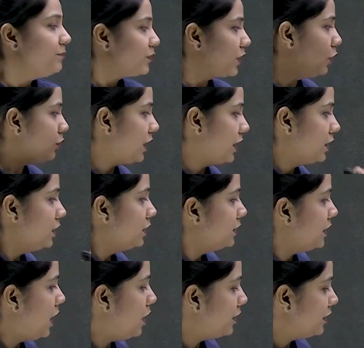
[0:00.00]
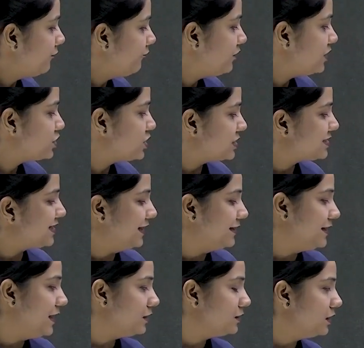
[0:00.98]
Okay, now if we just
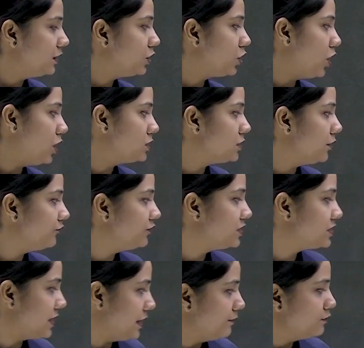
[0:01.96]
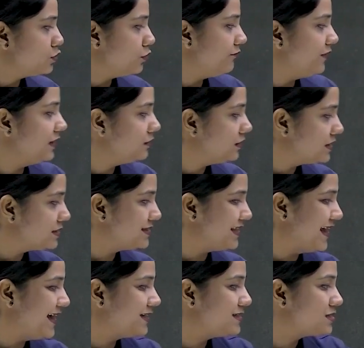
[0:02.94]
conduct the cross of the same, so when this
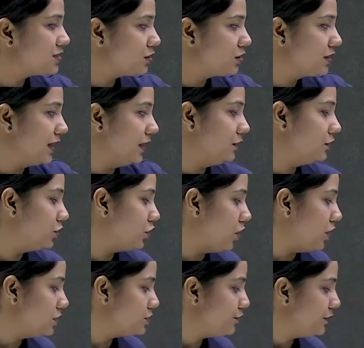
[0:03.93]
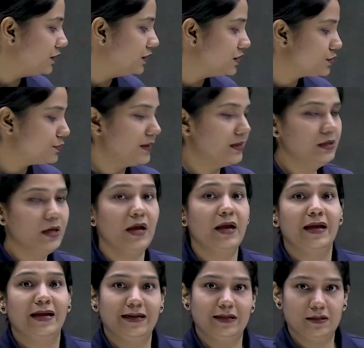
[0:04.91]
X get cross with this one,
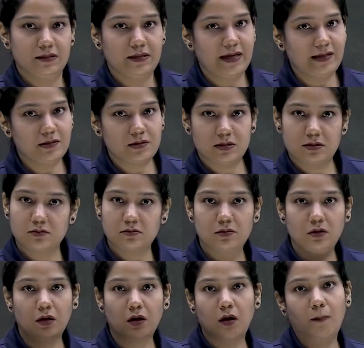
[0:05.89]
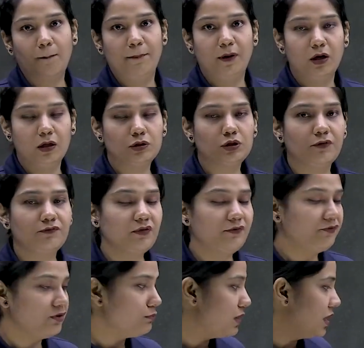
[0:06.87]
it gets the birth of the
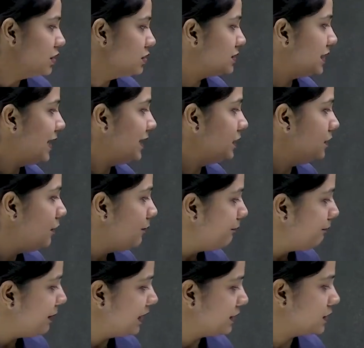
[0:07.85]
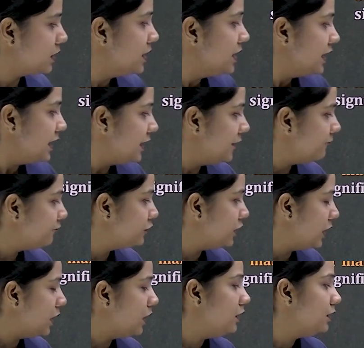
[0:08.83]
female child. But if
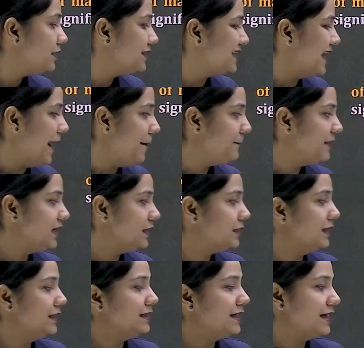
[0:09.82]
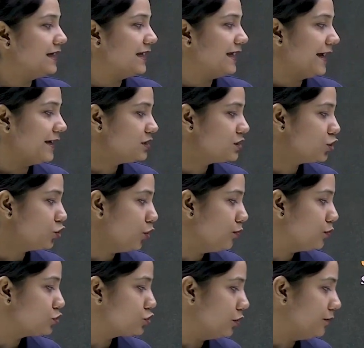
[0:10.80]
the gamete containing X
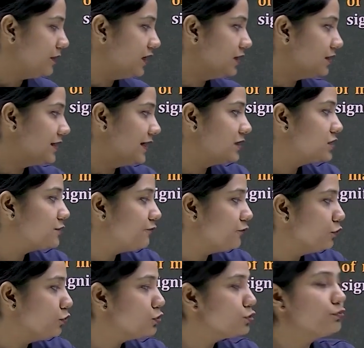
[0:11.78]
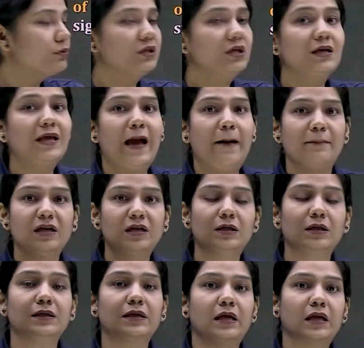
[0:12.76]
chromosome, it gets fused with the gamete
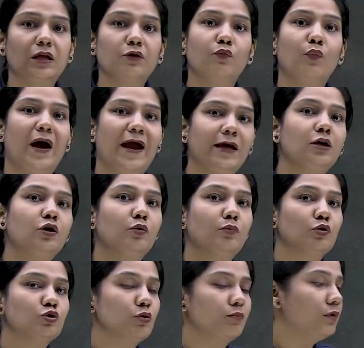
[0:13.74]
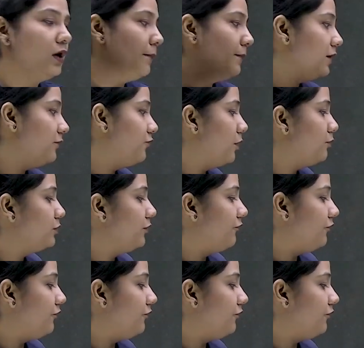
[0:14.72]
containing Y chromosome coming from the